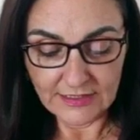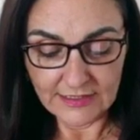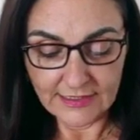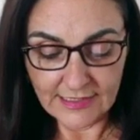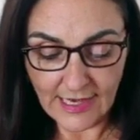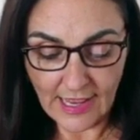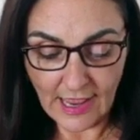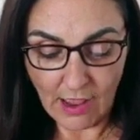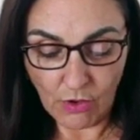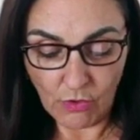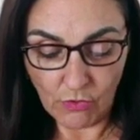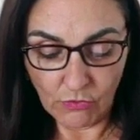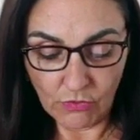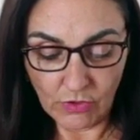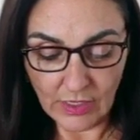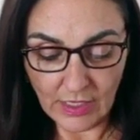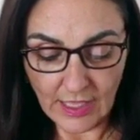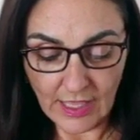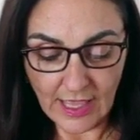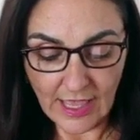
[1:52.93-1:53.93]
now
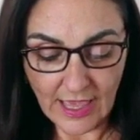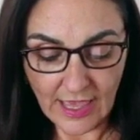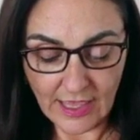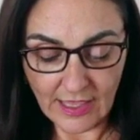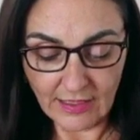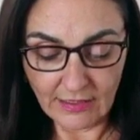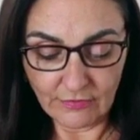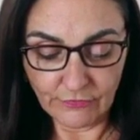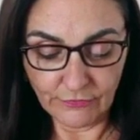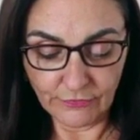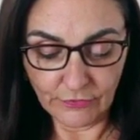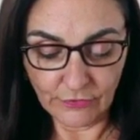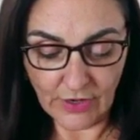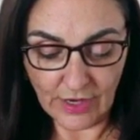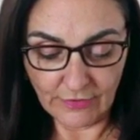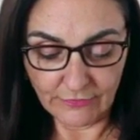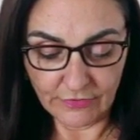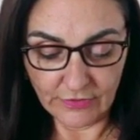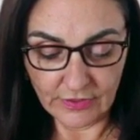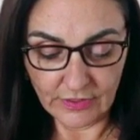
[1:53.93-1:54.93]
and
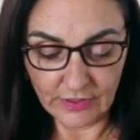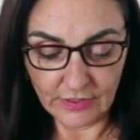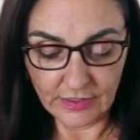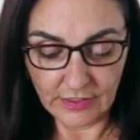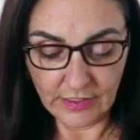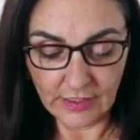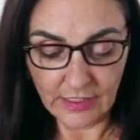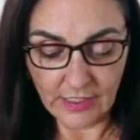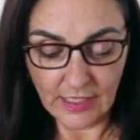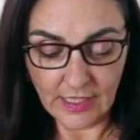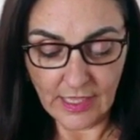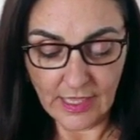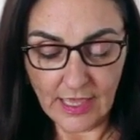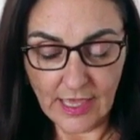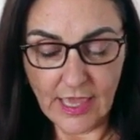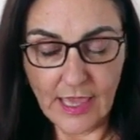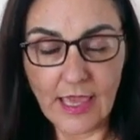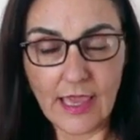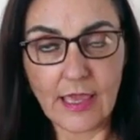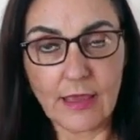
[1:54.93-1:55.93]
forever.
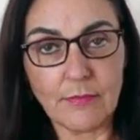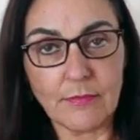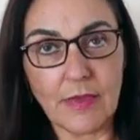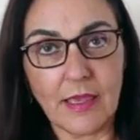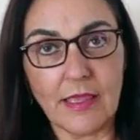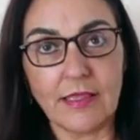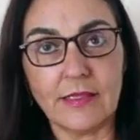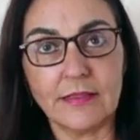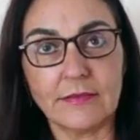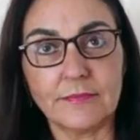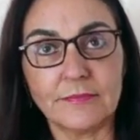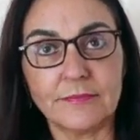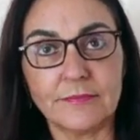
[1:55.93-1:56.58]
Amen.